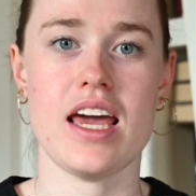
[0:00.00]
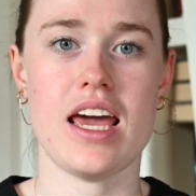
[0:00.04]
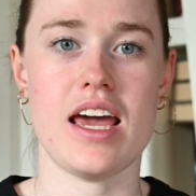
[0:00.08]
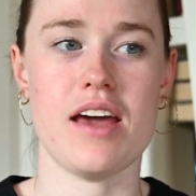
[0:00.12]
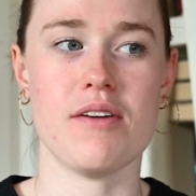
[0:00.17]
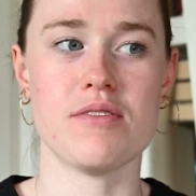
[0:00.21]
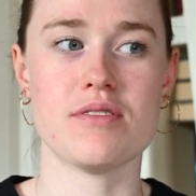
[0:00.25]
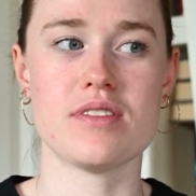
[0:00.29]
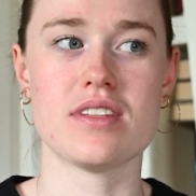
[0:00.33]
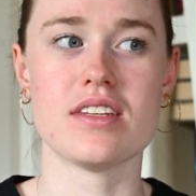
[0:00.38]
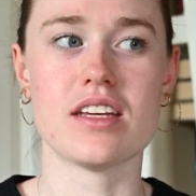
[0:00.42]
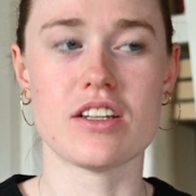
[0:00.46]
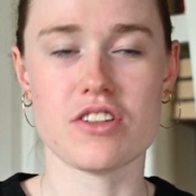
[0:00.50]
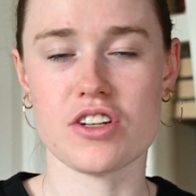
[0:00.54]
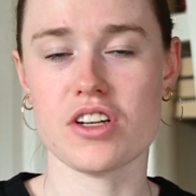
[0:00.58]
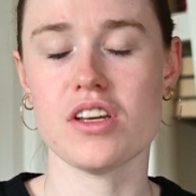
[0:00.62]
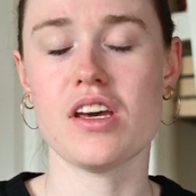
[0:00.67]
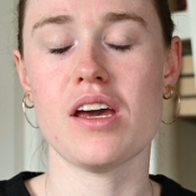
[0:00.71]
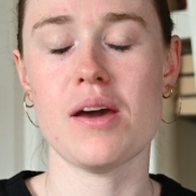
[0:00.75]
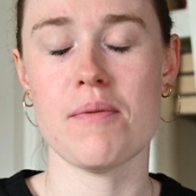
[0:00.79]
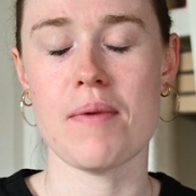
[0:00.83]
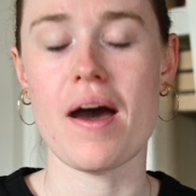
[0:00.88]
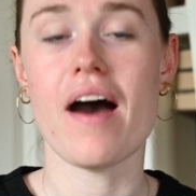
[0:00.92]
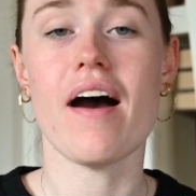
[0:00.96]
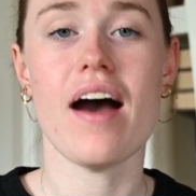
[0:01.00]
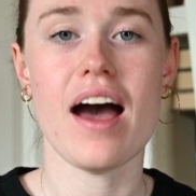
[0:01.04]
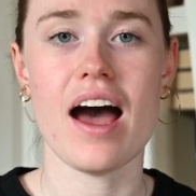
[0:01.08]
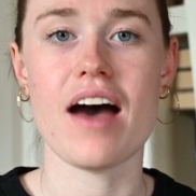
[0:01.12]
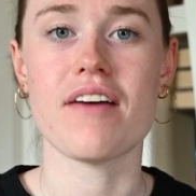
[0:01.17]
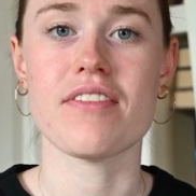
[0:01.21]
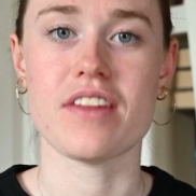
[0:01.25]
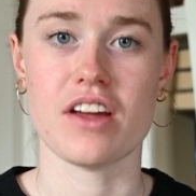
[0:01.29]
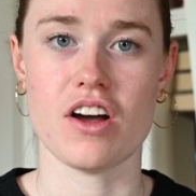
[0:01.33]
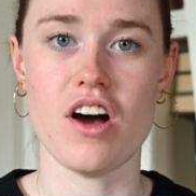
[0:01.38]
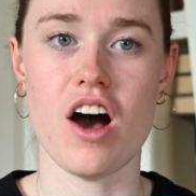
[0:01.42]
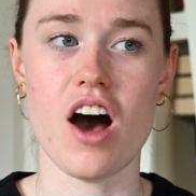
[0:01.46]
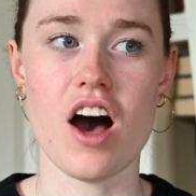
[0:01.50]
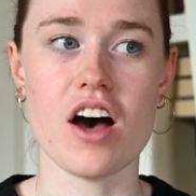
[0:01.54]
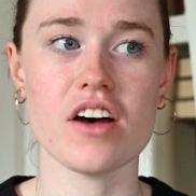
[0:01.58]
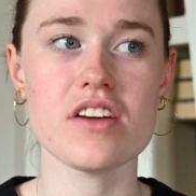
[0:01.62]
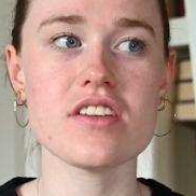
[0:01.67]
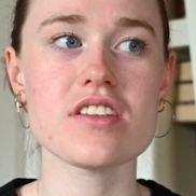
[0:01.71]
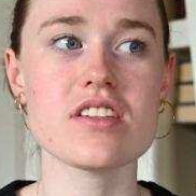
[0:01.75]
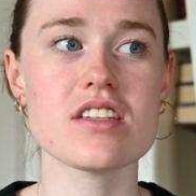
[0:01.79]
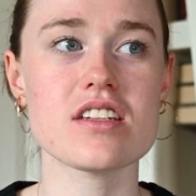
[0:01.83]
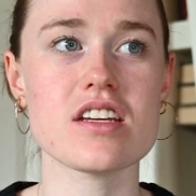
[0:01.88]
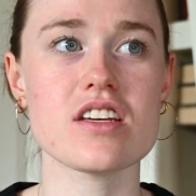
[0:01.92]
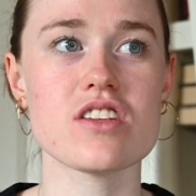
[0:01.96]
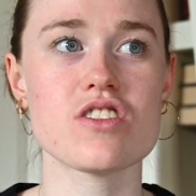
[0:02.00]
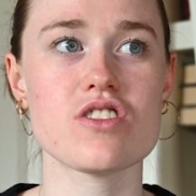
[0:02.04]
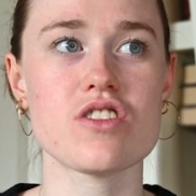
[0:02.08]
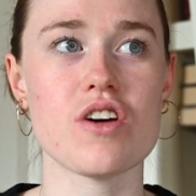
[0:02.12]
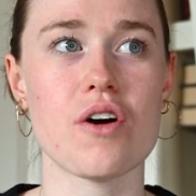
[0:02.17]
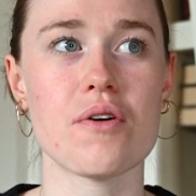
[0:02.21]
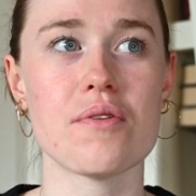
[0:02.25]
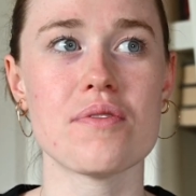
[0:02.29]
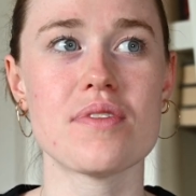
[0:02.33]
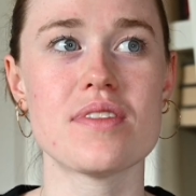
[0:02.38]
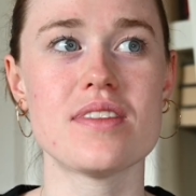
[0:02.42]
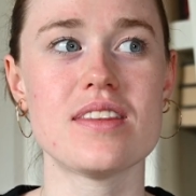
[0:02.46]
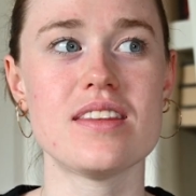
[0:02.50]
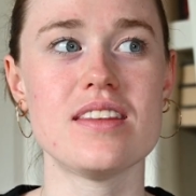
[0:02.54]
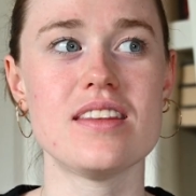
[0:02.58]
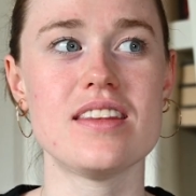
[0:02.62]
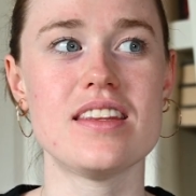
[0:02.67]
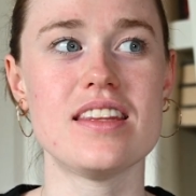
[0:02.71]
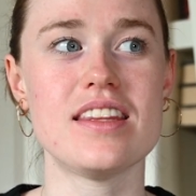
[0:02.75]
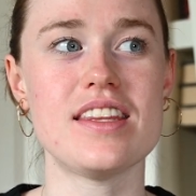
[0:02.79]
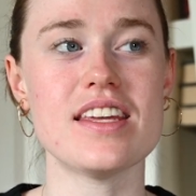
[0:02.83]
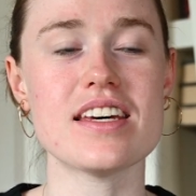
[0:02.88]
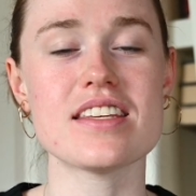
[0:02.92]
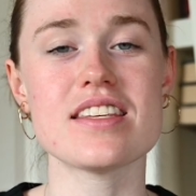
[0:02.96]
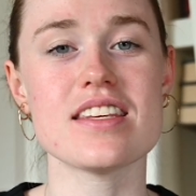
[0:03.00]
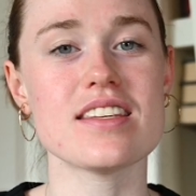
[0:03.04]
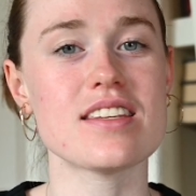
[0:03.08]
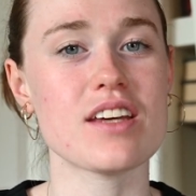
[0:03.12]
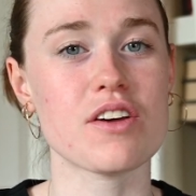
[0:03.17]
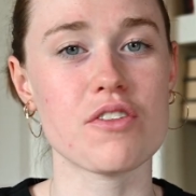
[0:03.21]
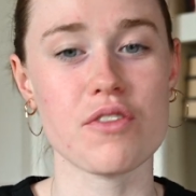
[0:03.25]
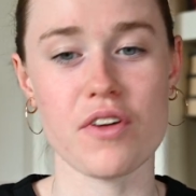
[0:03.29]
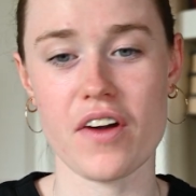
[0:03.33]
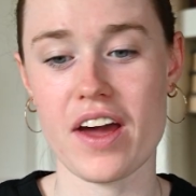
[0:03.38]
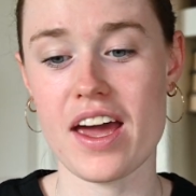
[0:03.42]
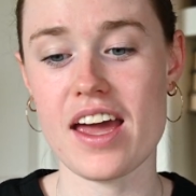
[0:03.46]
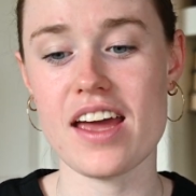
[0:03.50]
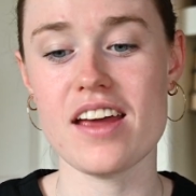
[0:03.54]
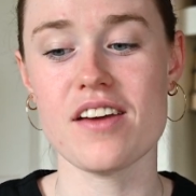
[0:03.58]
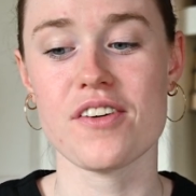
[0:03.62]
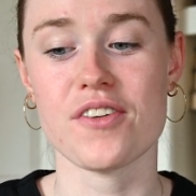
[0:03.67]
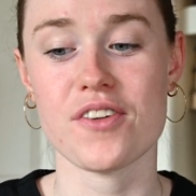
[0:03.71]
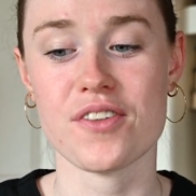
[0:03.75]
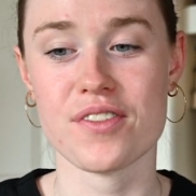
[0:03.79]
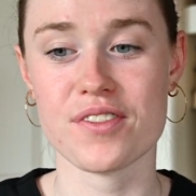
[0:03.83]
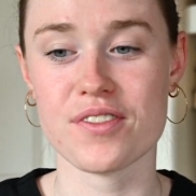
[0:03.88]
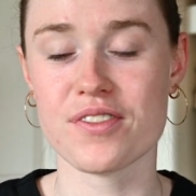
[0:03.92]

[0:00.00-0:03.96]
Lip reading: It was literally about half the cost. So this is a great